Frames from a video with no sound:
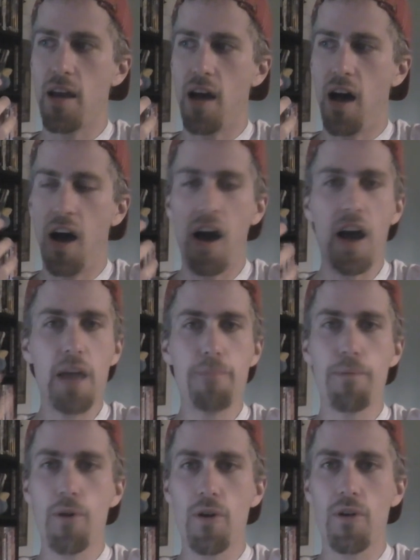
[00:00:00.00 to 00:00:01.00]

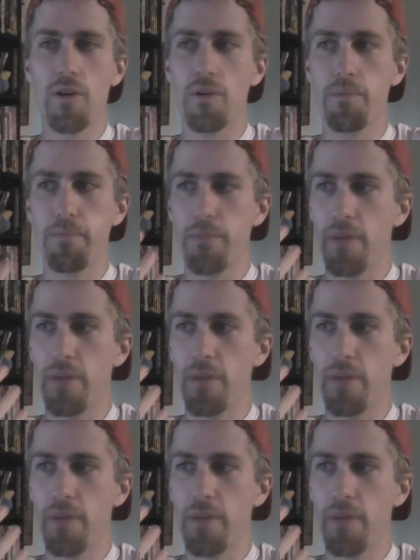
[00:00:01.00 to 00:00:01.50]
hyper